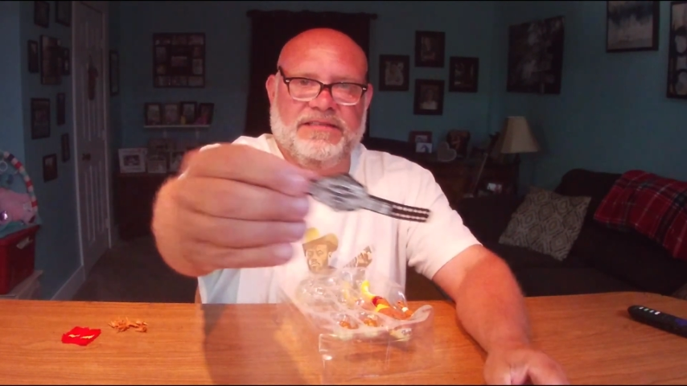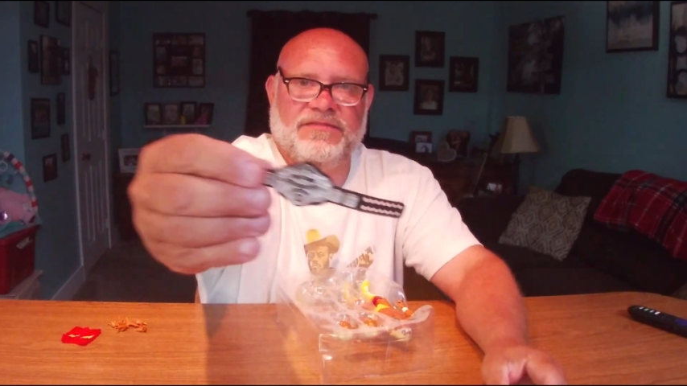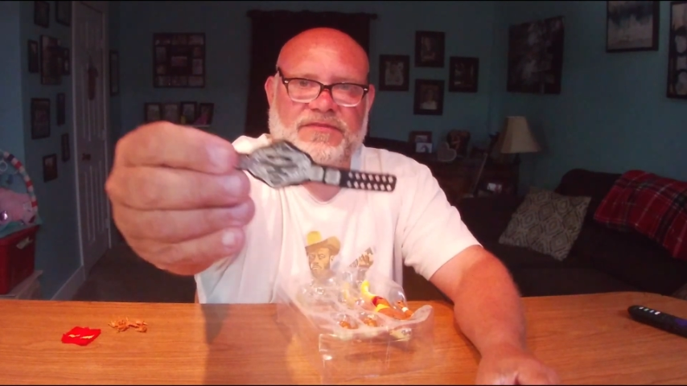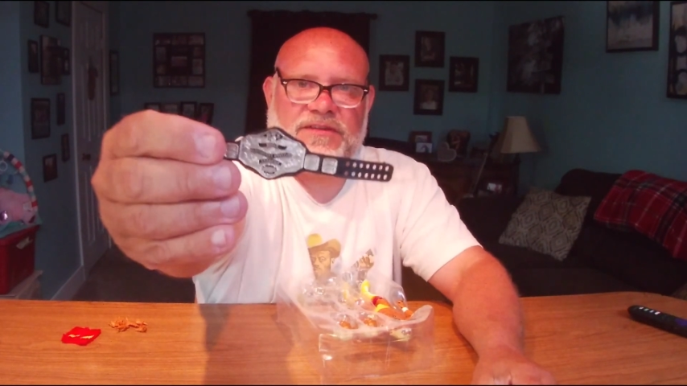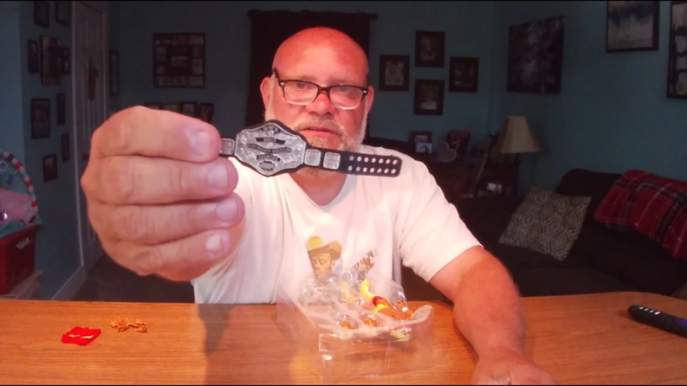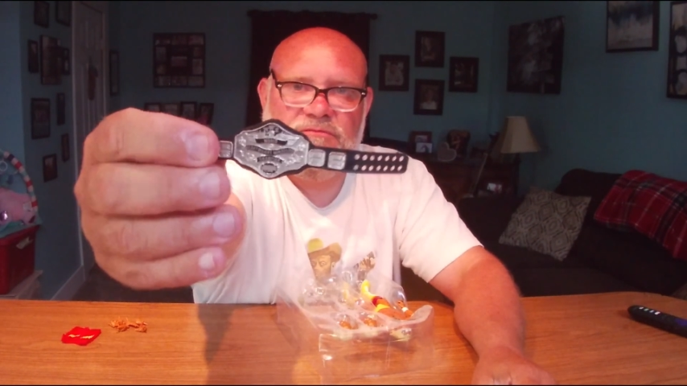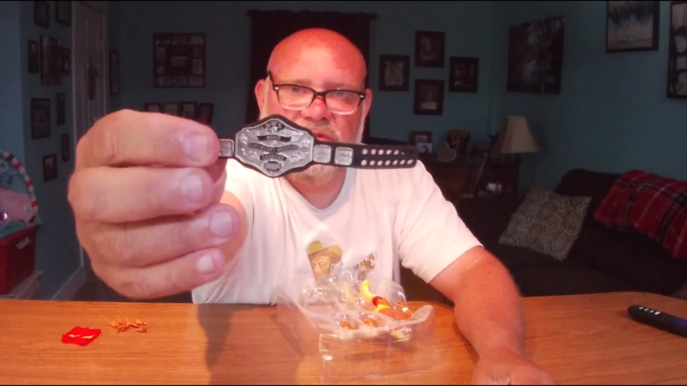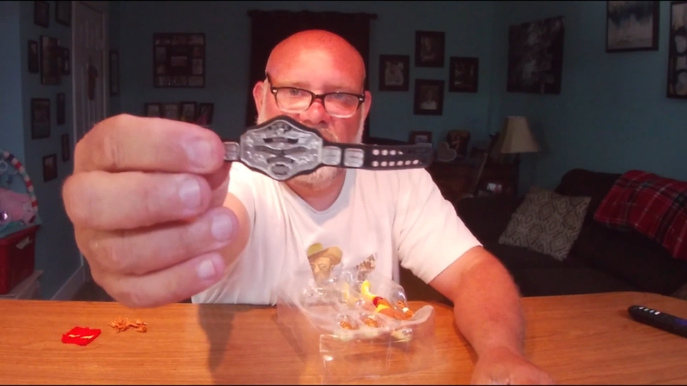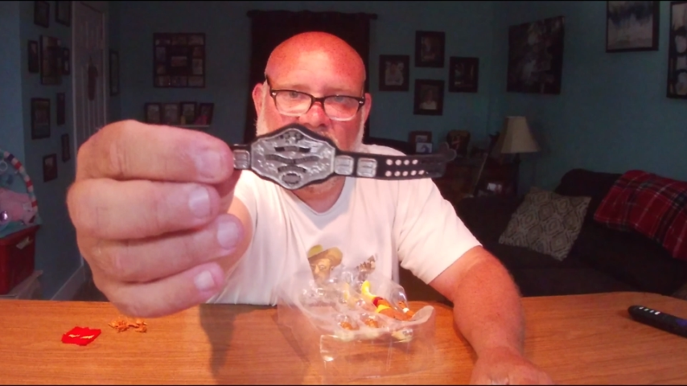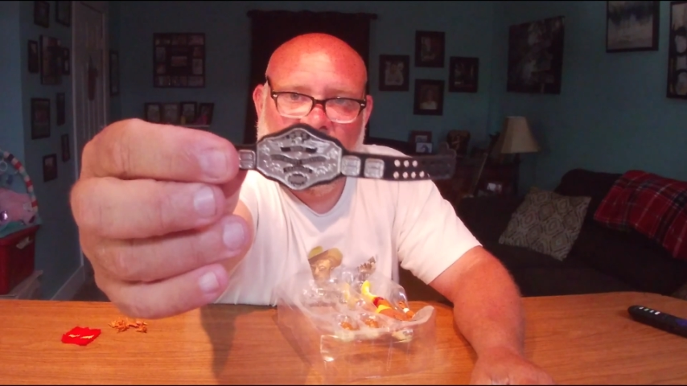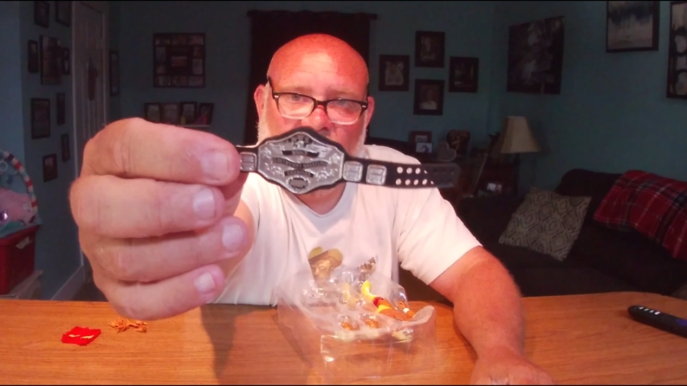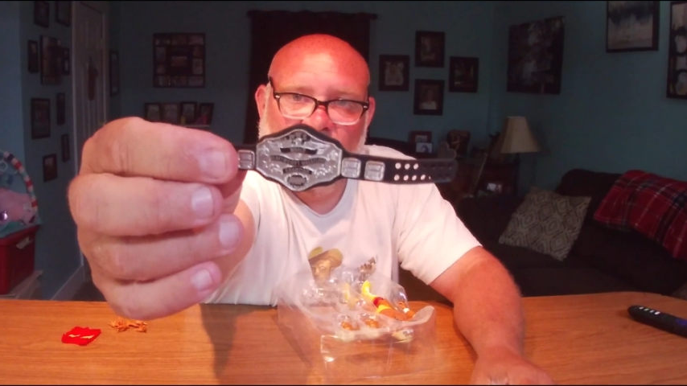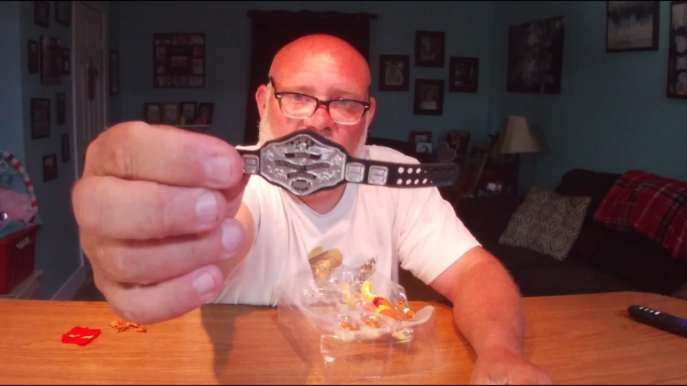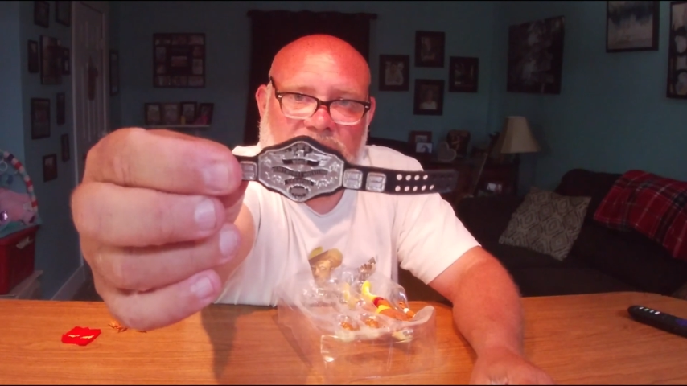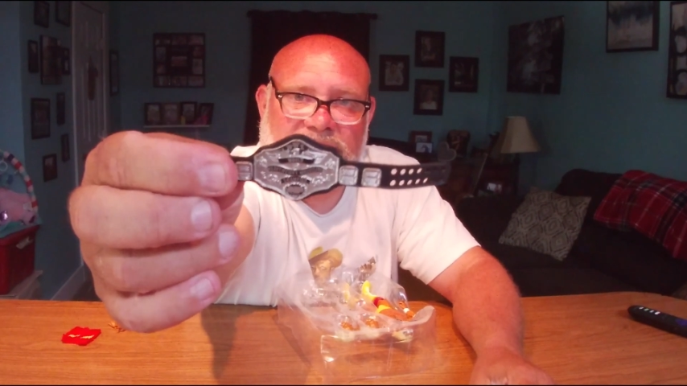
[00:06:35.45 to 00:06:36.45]
if you
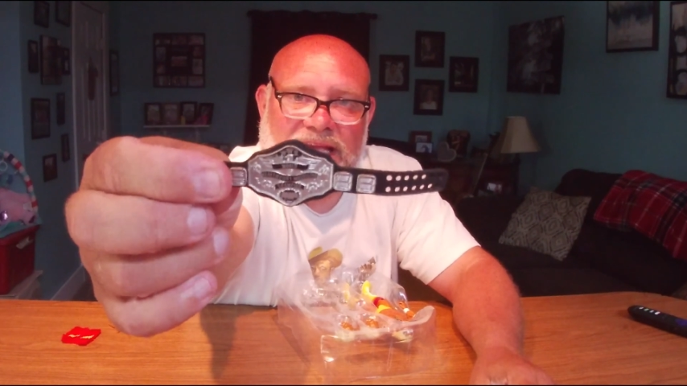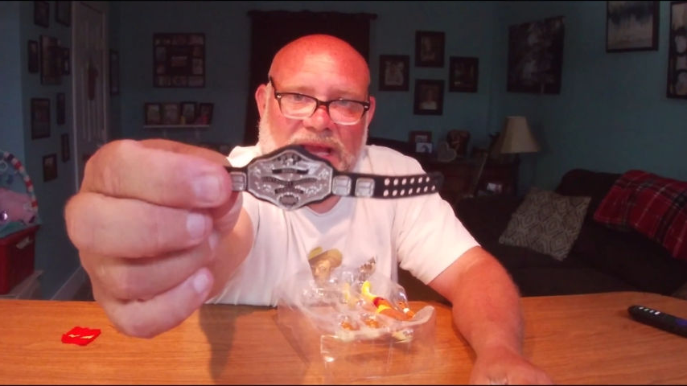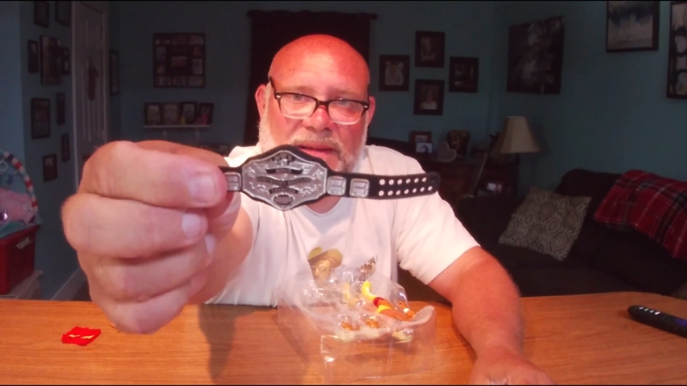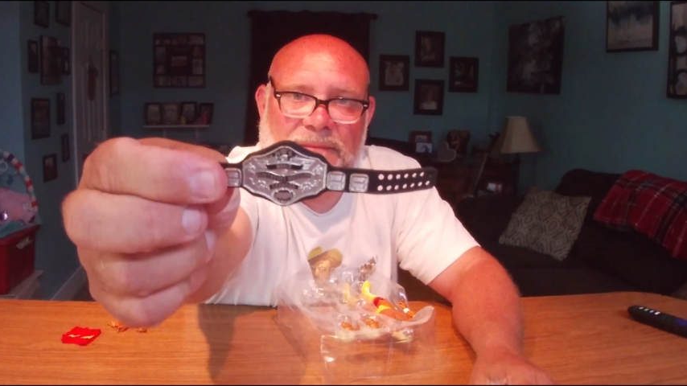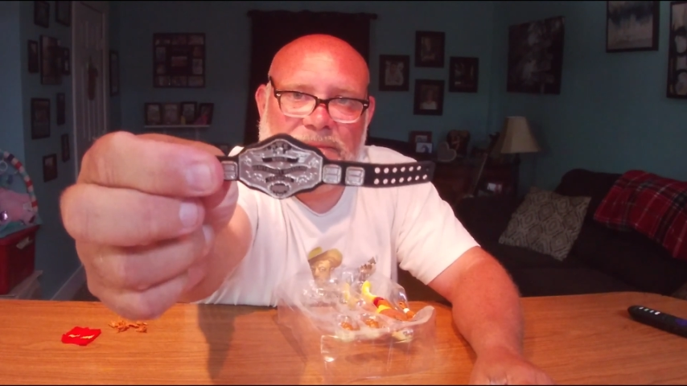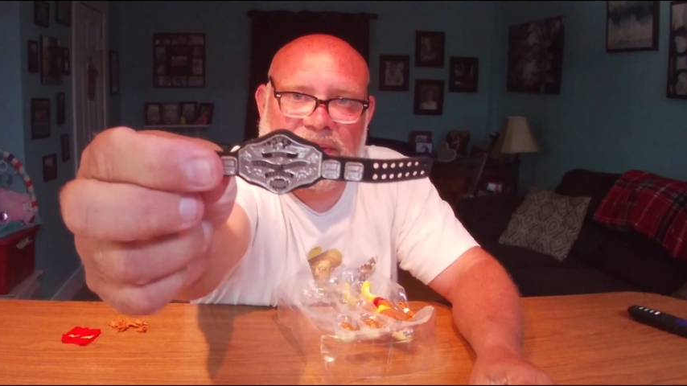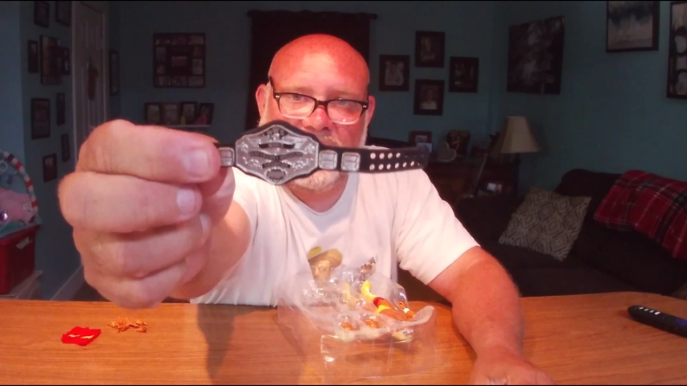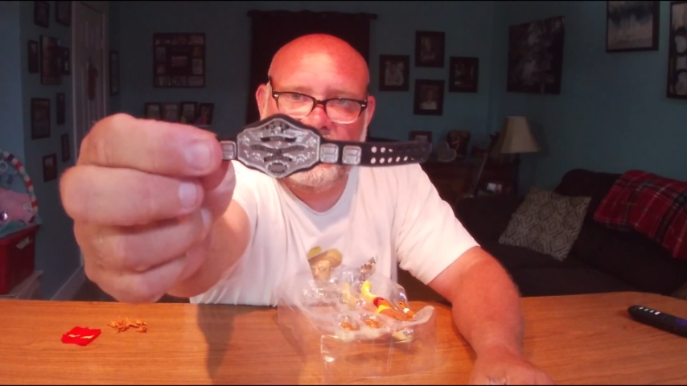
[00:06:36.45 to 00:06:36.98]
know what that